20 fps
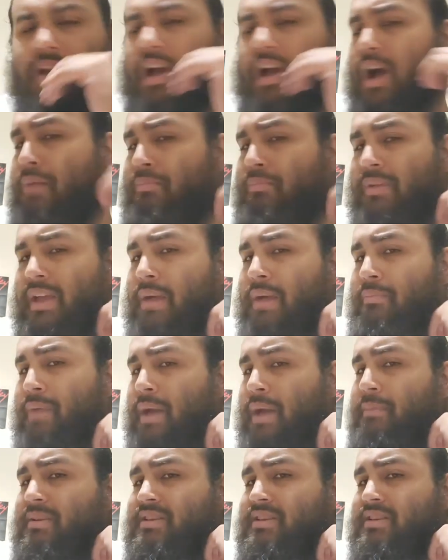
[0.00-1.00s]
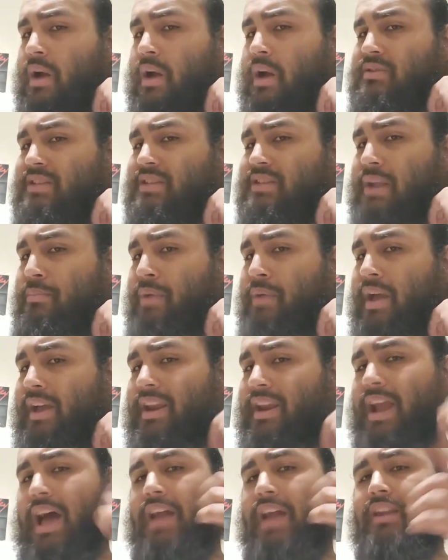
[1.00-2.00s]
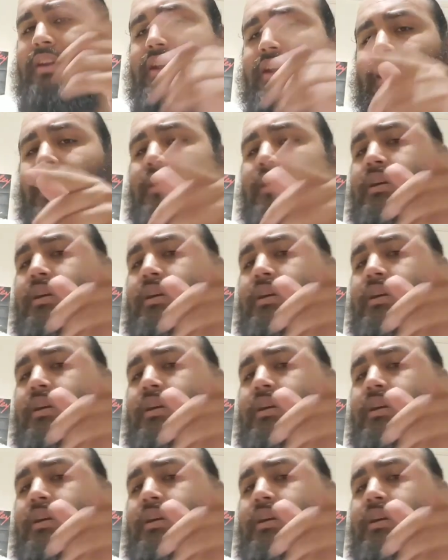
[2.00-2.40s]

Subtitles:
A baby shower is not a pagan holiday.